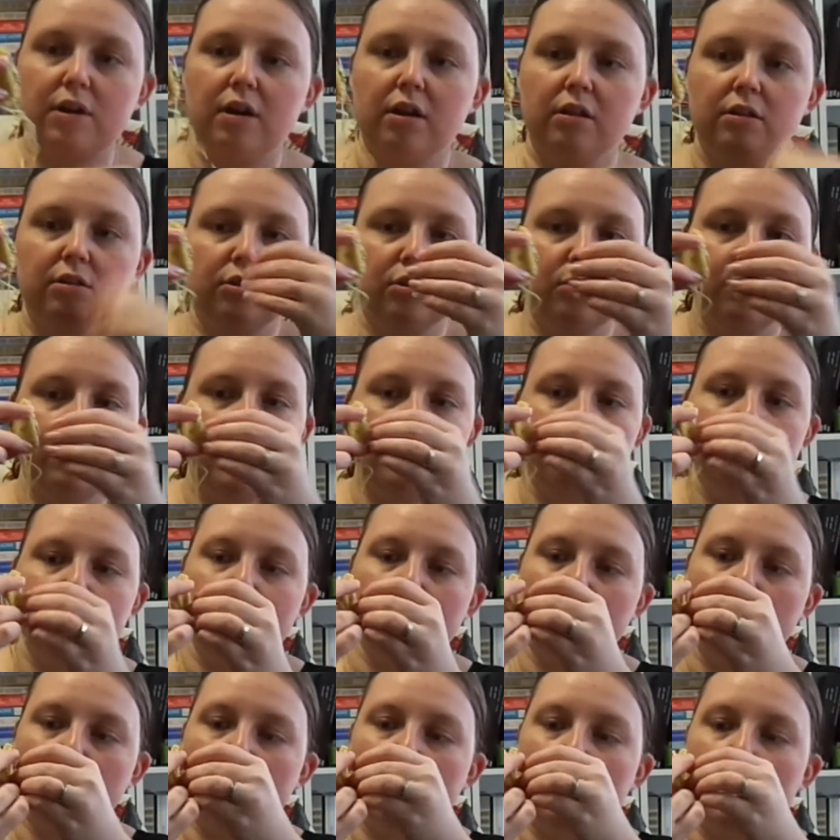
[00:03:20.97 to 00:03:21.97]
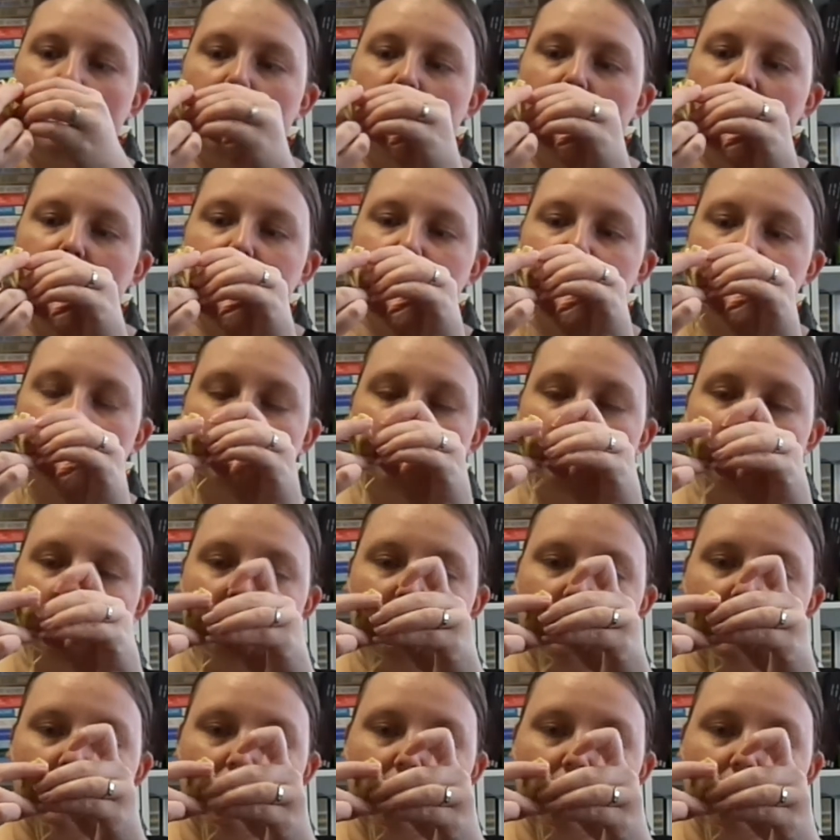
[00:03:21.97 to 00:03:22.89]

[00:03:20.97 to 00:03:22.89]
a little bit more sort of